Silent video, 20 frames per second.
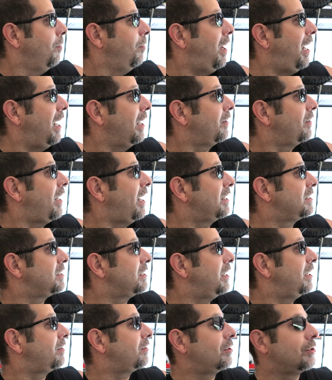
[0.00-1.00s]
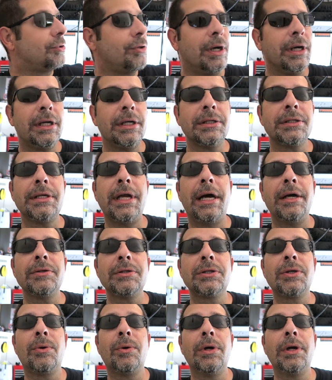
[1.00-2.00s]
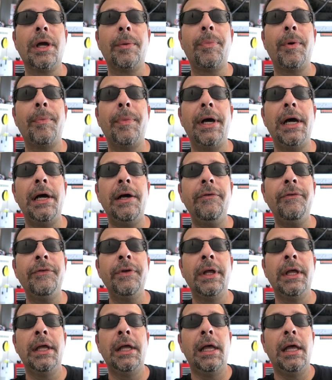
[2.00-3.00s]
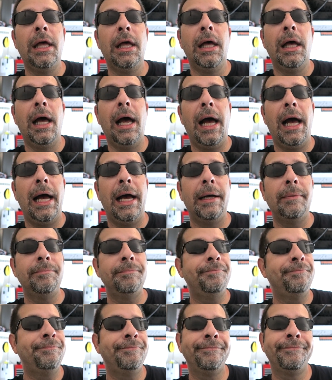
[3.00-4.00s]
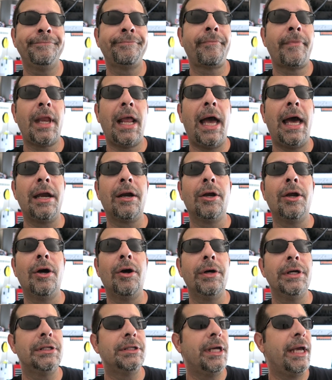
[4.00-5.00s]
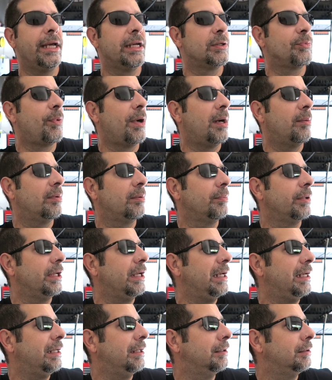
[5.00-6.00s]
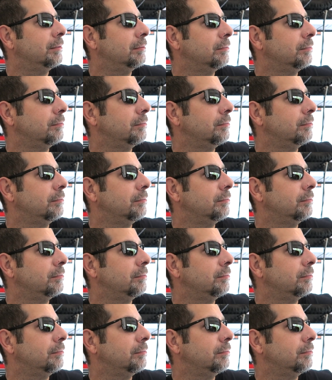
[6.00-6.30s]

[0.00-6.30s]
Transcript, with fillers: But that's it. The truck is now stored up above. I don't know, it takes probably